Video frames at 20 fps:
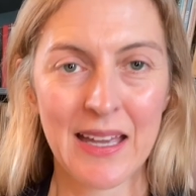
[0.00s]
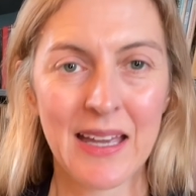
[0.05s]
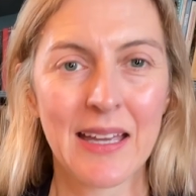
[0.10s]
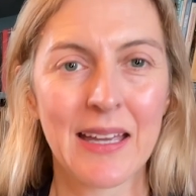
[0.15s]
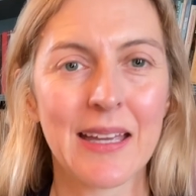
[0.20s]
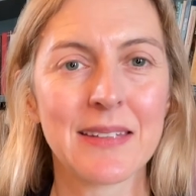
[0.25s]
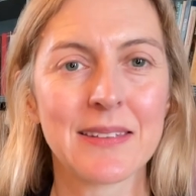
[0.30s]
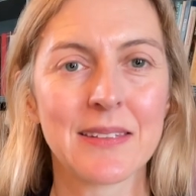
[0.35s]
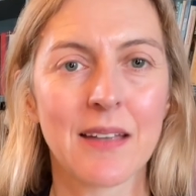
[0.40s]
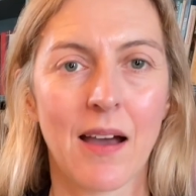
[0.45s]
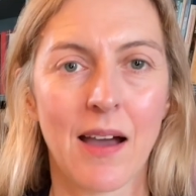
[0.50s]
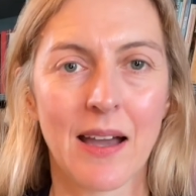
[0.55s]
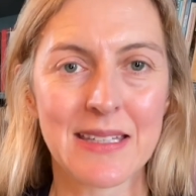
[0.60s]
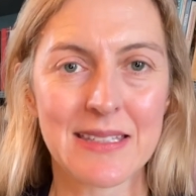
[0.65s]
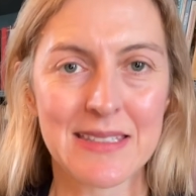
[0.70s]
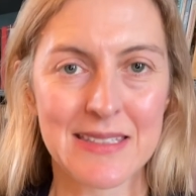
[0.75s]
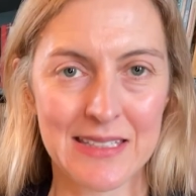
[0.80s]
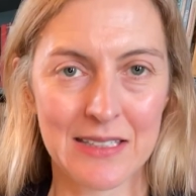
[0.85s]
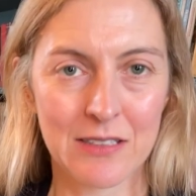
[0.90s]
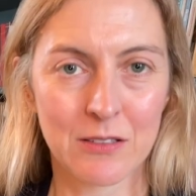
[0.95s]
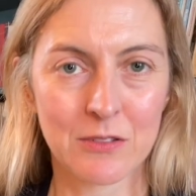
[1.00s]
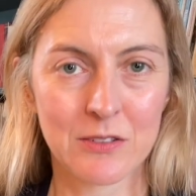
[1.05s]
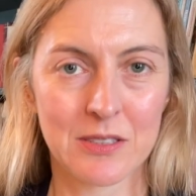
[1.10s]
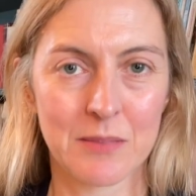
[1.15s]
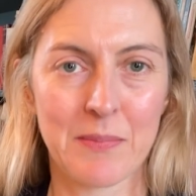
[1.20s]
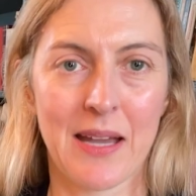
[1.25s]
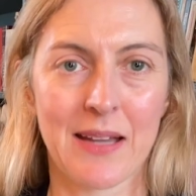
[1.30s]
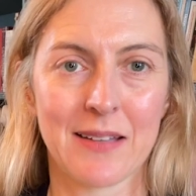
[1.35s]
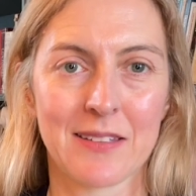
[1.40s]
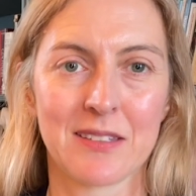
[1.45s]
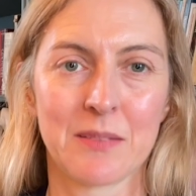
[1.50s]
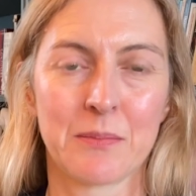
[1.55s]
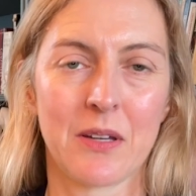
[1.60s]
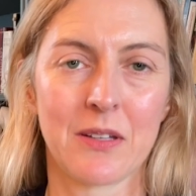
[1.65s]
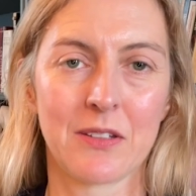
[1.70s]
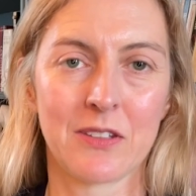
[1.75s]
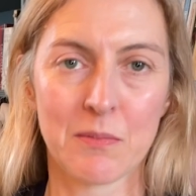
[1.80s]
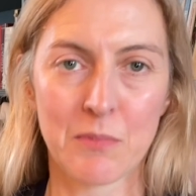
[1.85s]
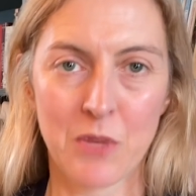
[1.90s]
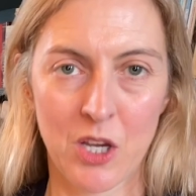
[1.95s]
it's ideal to
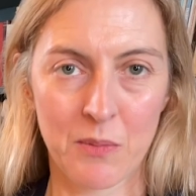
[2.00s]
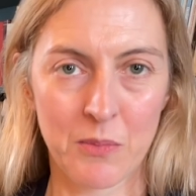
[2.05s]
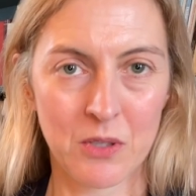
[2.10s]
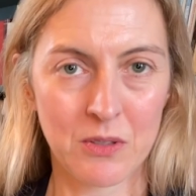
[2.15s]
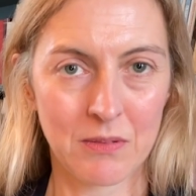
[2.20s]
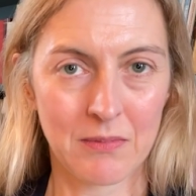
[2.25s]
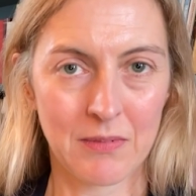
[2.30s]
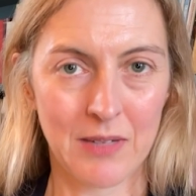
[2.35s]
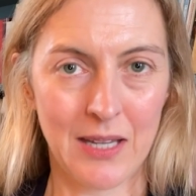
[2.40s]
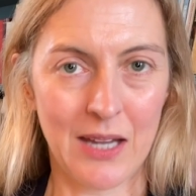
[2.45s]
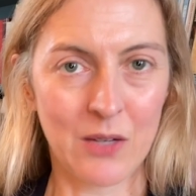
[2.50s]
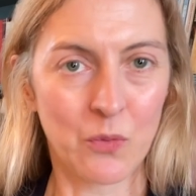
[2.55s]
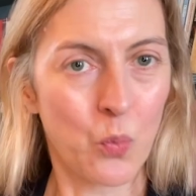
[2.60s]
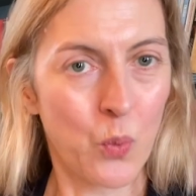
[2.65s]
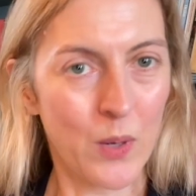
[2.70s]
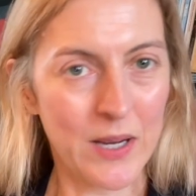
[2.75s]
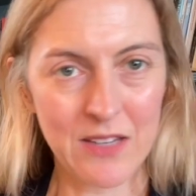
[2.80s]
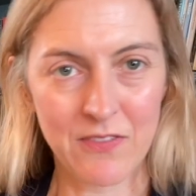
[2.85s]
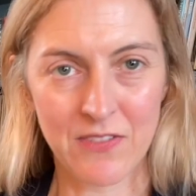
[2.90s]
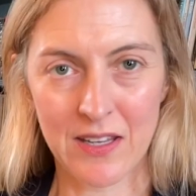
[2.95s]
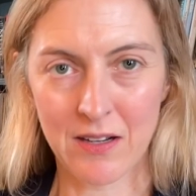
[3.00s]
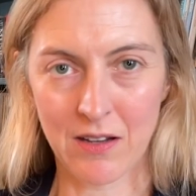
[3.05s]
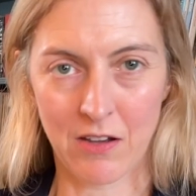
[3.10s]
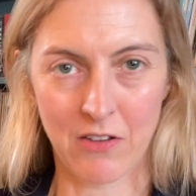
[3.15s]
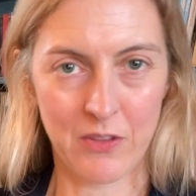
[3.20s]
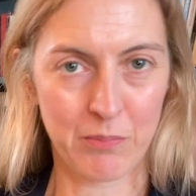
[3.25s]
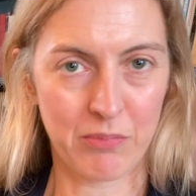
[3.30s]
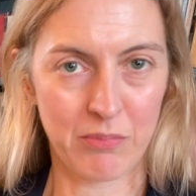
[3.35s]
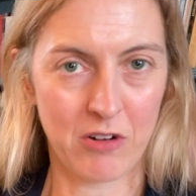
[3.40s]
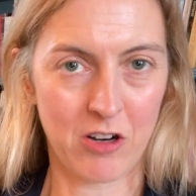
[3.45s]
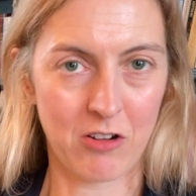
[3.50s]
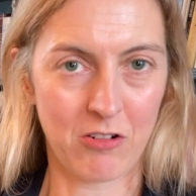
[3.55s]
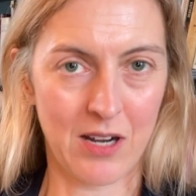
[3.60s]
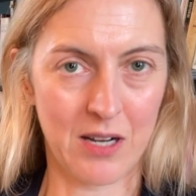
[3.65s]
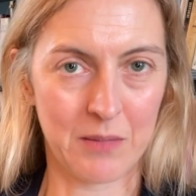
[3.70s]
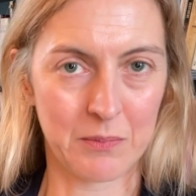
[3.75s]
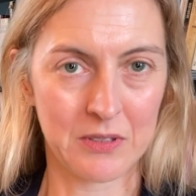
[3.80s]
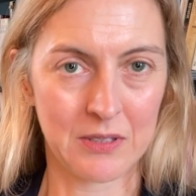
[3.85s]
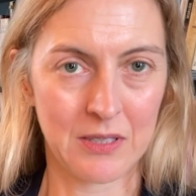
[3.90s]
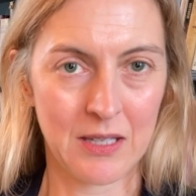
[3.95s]
maximize the moment and weave in other
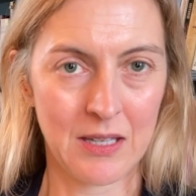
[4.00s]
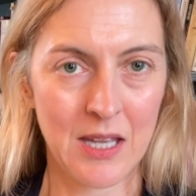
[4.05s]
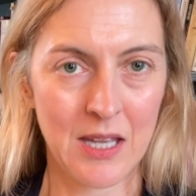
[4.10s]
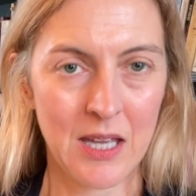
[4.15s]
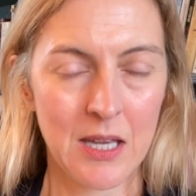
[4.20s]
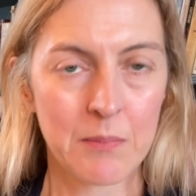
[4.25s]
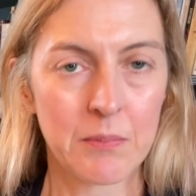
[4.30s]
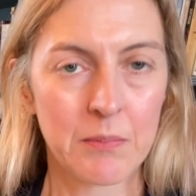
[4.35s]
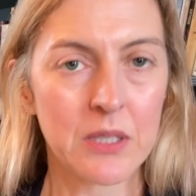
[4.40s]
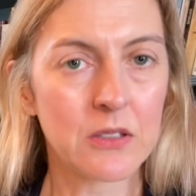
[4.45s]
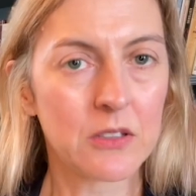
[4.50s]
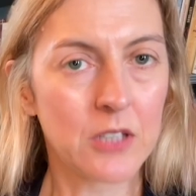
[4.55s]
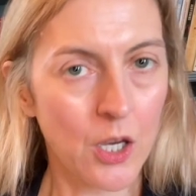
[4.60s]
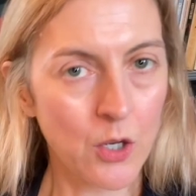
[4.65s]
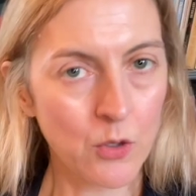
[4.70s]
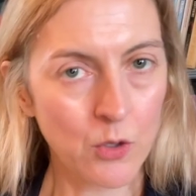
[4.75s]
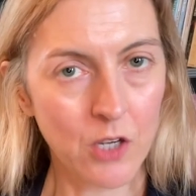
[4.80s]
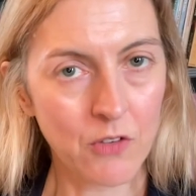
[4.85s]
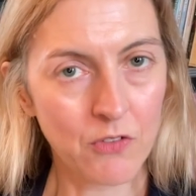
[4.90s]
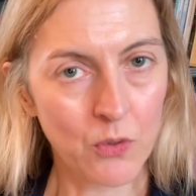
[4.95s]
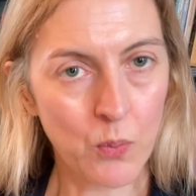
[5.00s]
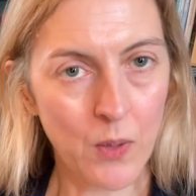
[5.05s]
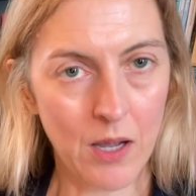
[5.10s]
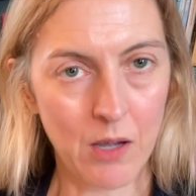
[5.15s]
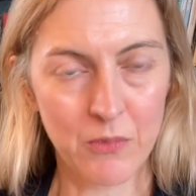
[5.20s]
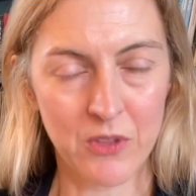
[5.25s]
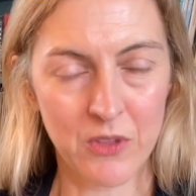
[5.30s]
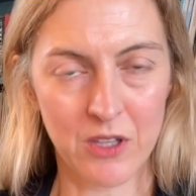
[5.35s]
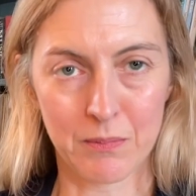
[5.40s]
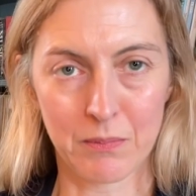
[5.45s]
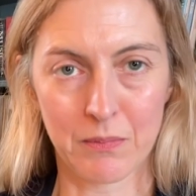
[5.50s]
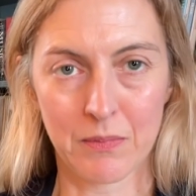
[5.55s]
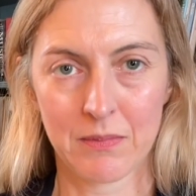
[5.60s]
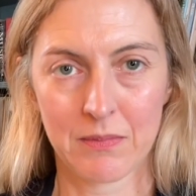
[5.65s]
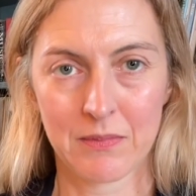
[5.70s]
programs. But don't overwhelm them.